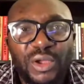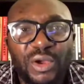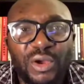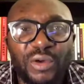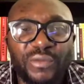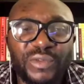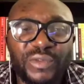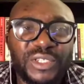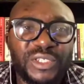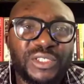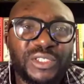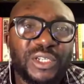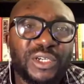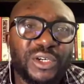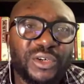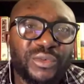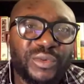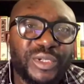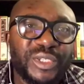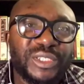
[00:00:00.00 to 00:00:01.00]
of these
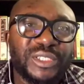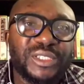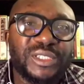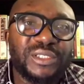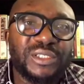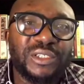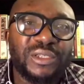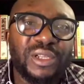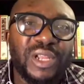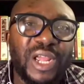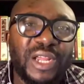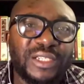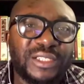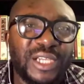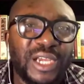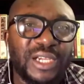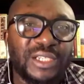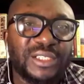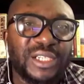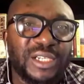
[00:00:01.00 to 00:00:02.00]
terrorist
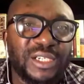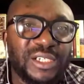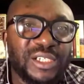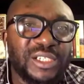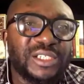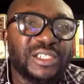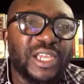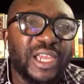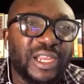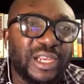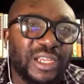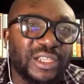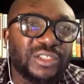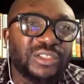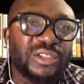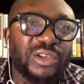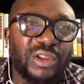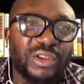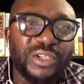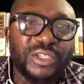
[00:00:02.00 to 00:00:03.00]
attacks and this silent
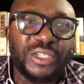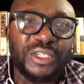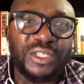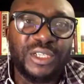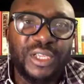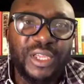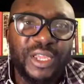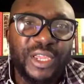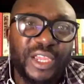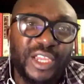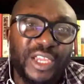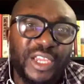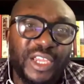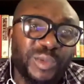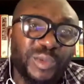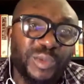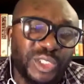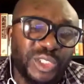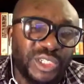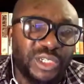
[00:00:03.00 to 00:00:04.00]
slaughter,
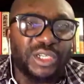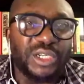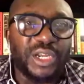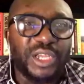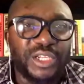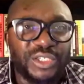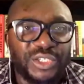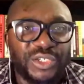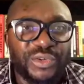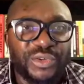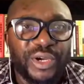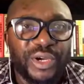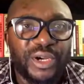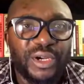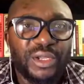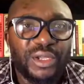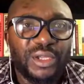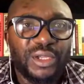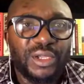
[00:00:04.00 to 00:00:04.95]
especially in Nigeria,